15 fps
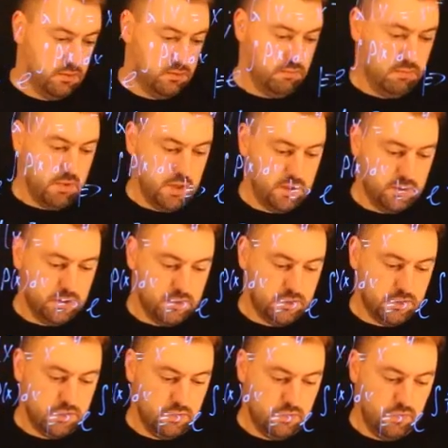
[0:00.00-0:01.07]

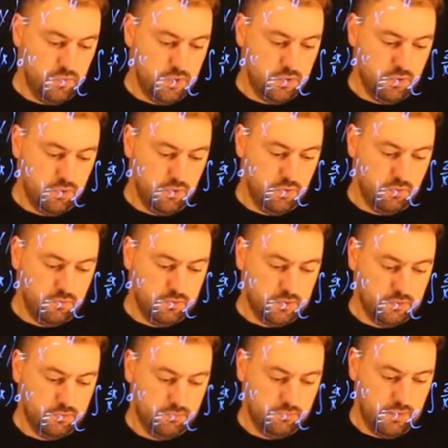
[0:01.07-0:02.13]
minus 1
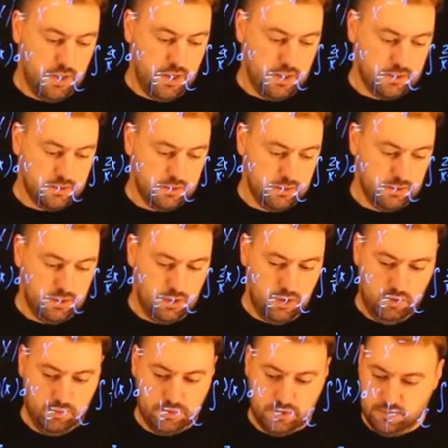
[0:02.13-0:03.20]
over x
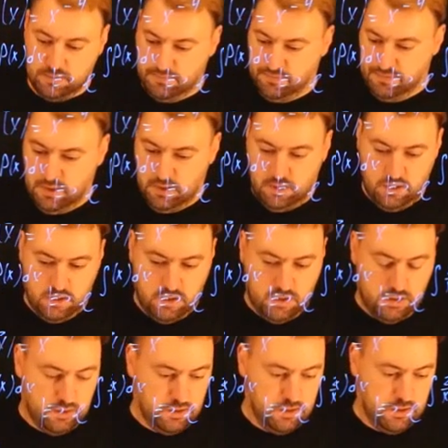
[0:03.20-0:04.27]
cubed,
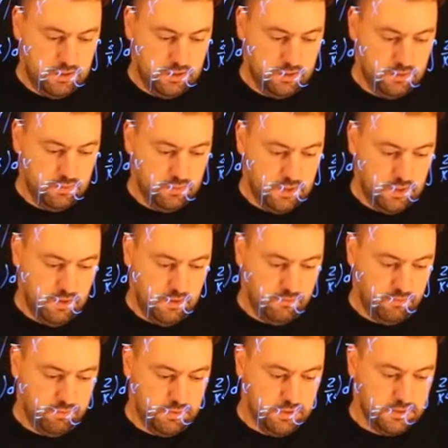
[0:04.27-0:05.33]
and then we have
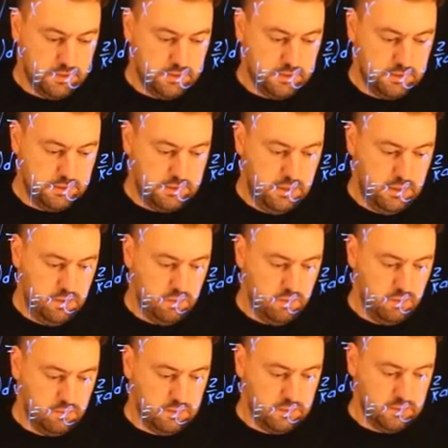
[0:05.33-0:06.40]
plus c
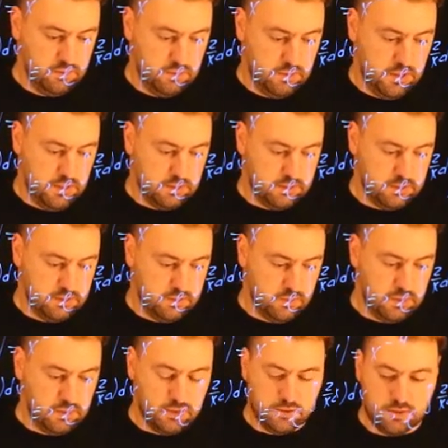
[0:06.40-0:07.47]
over x
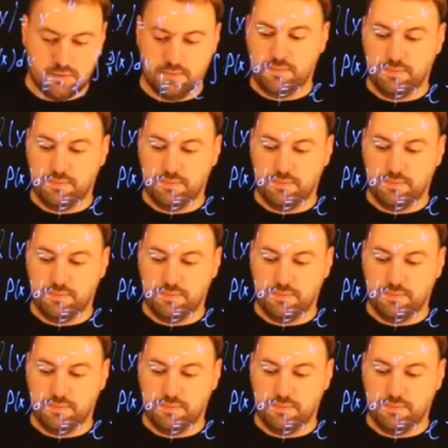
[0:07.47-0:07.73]
squared.